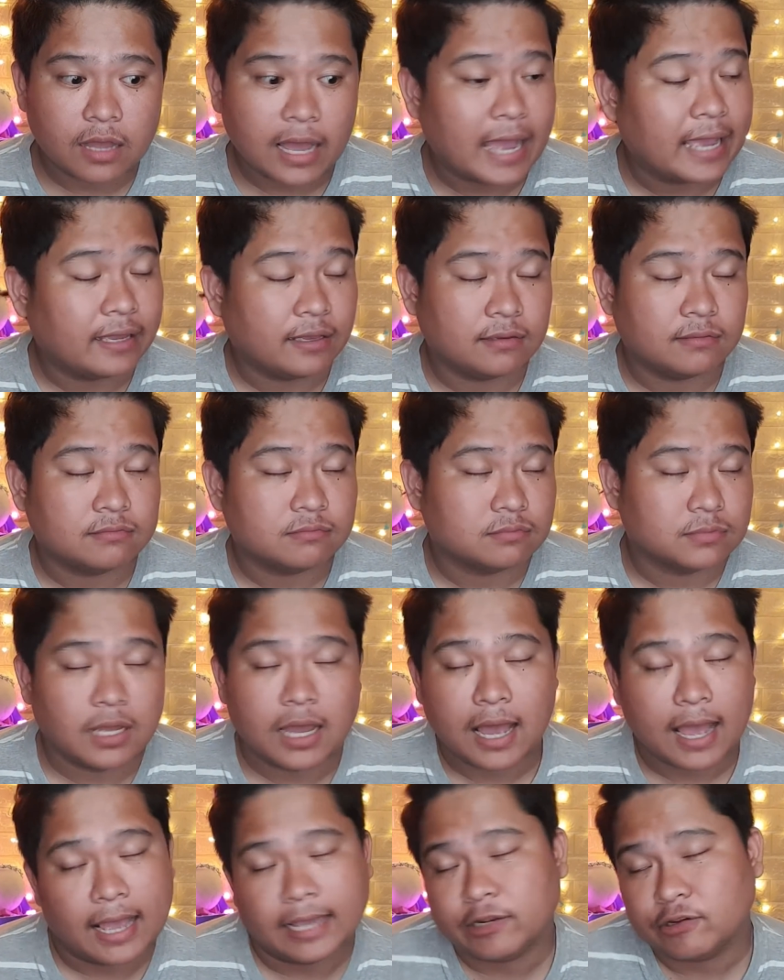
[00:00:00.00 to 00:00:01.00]

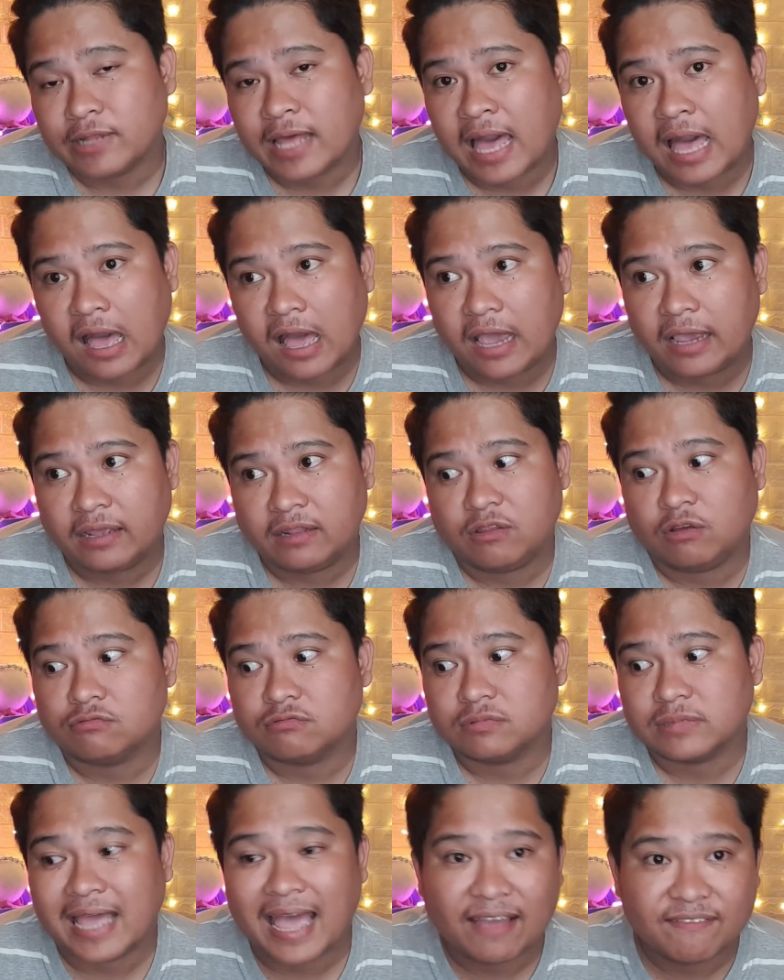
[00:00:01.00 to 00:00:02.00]
I
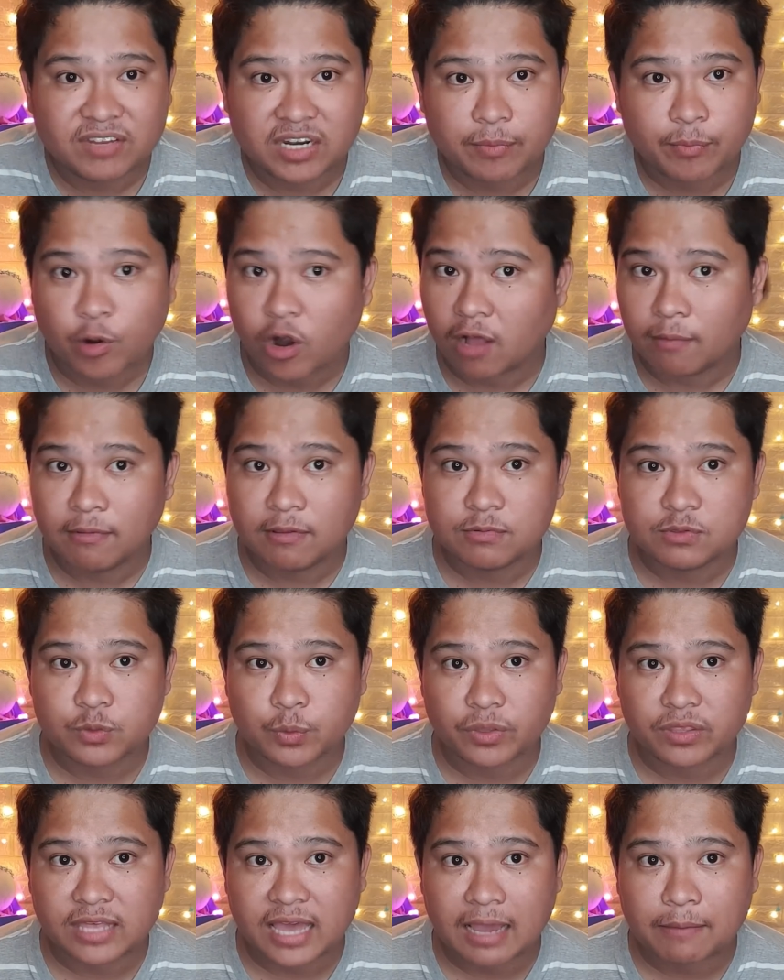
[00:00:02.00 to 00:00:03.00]
don't have any problems
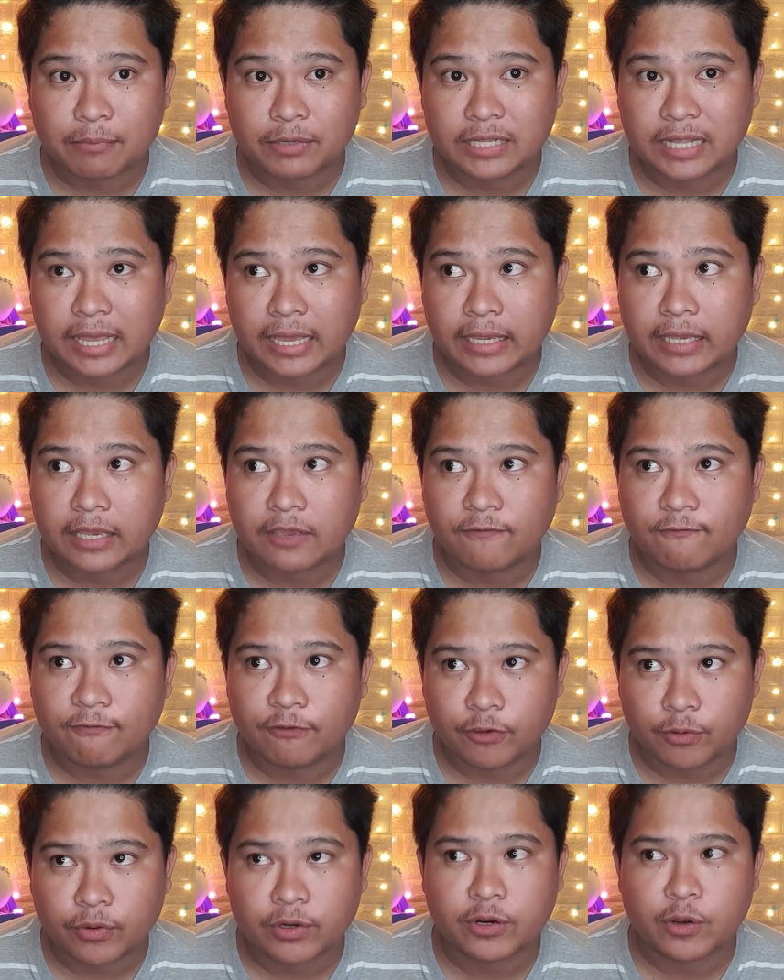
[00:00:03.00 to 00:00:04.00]
with that. But like, if
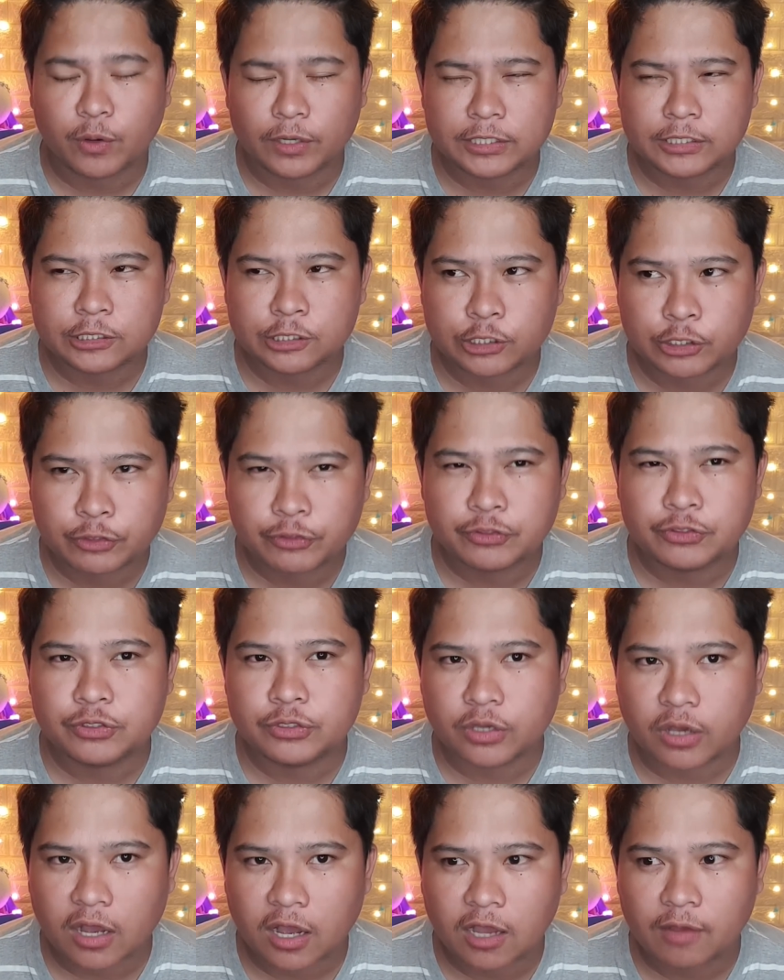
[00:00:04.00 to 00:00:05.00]
you are going to
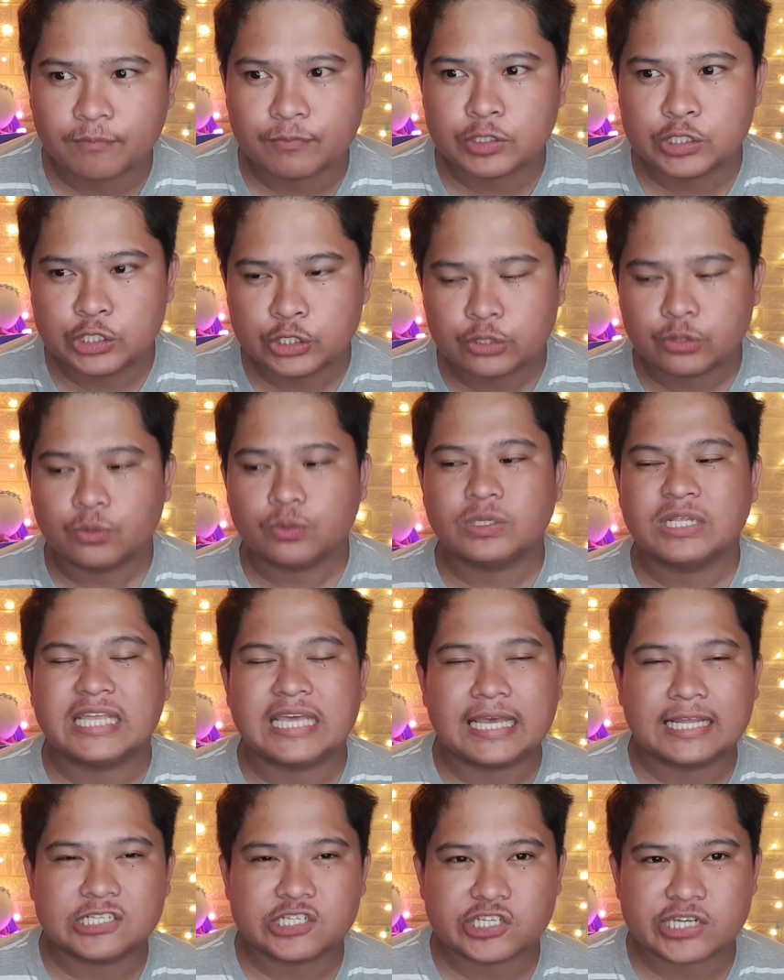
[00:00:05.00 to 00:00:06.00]
do
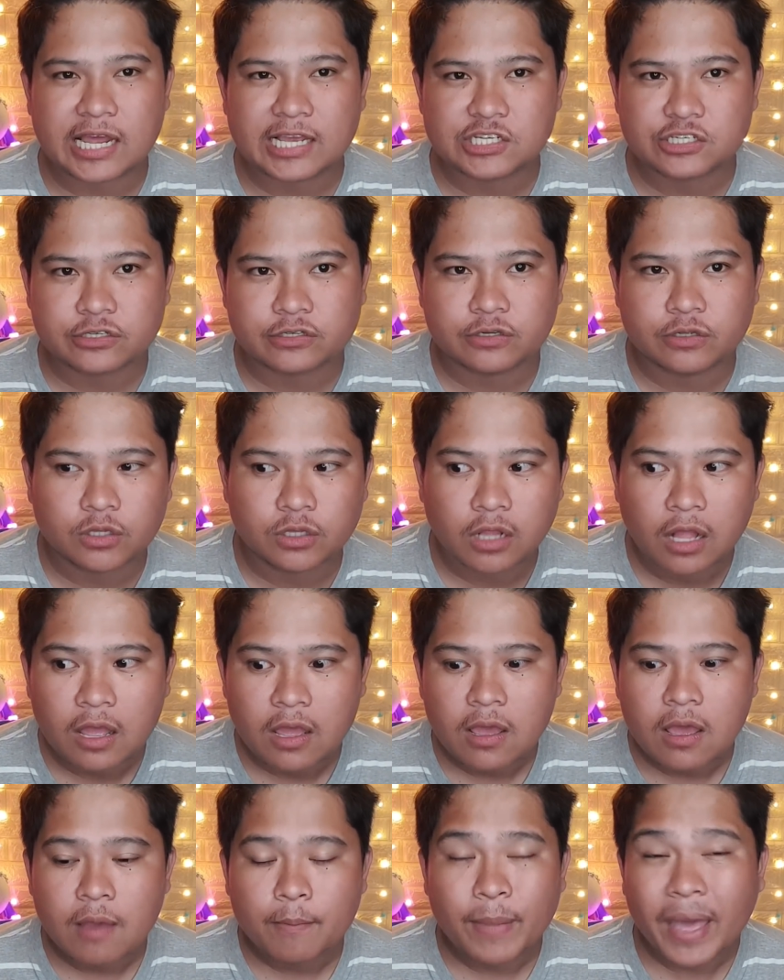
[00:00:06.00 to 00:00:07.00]
the international
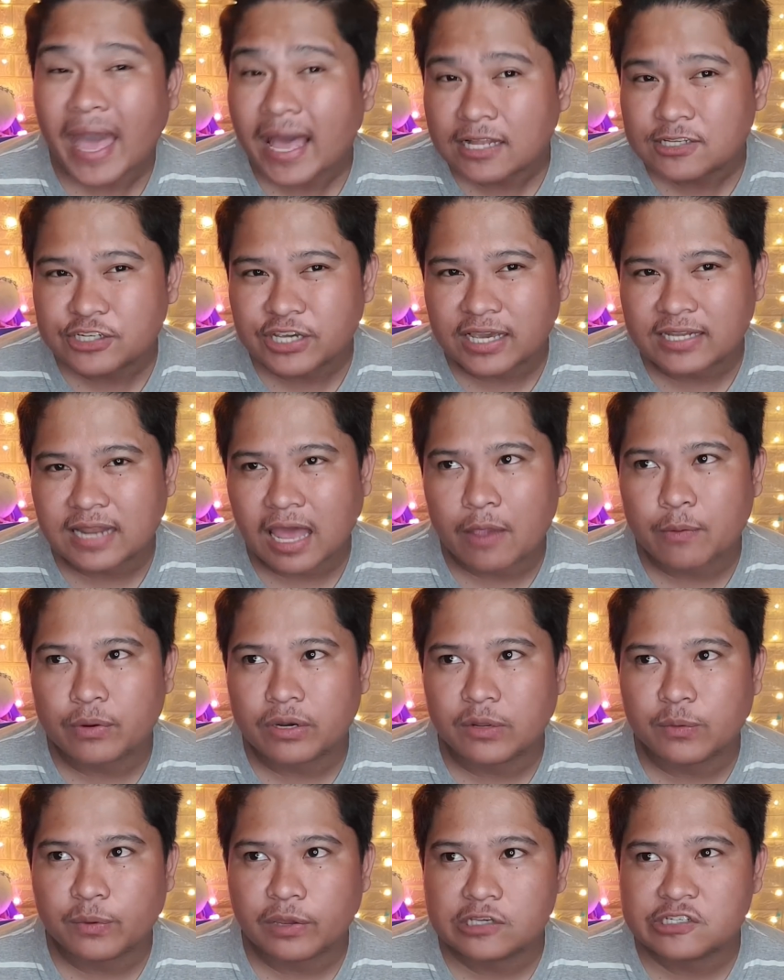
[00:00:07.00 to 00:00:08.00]
pageant, I
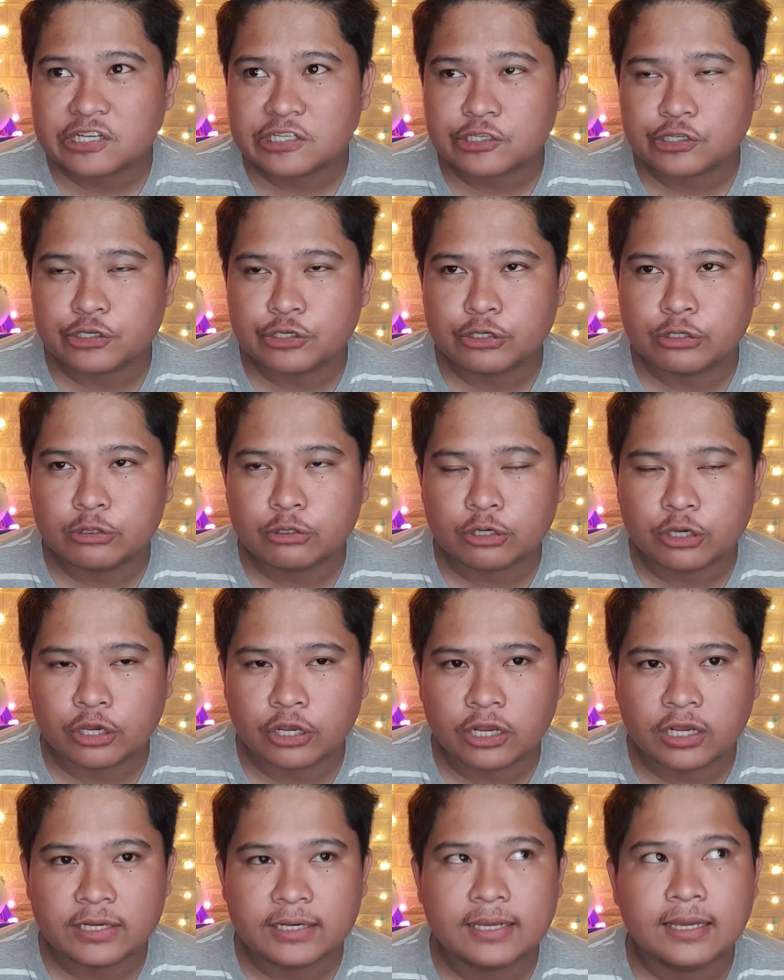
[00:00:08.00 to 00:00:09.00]
really wish that you
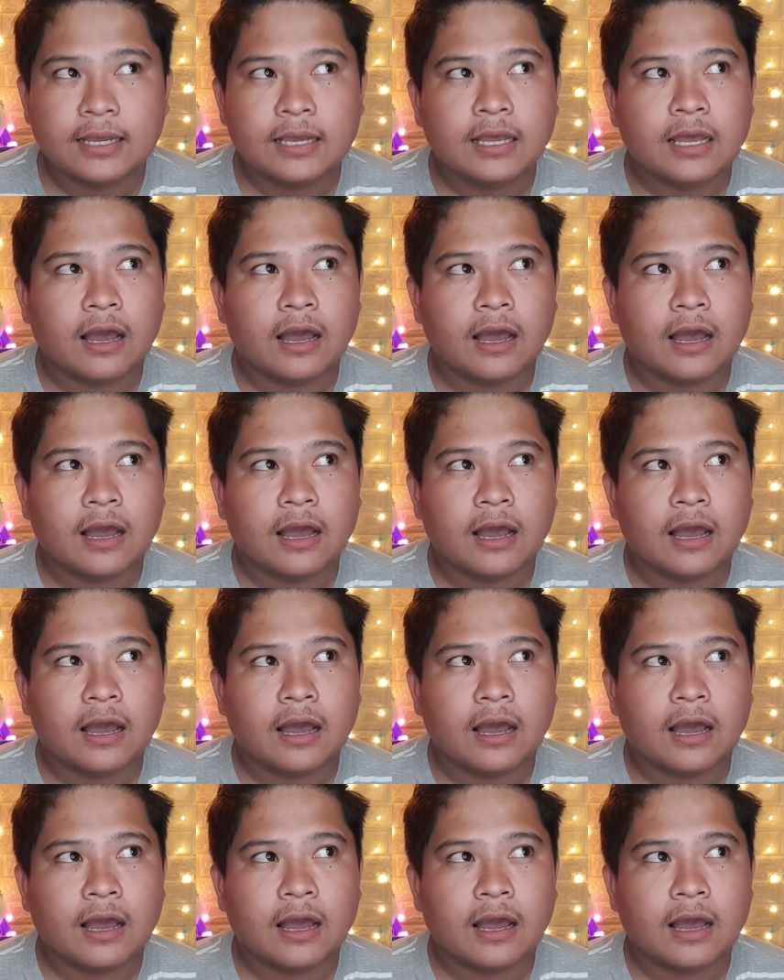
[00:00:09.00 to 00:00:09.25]
could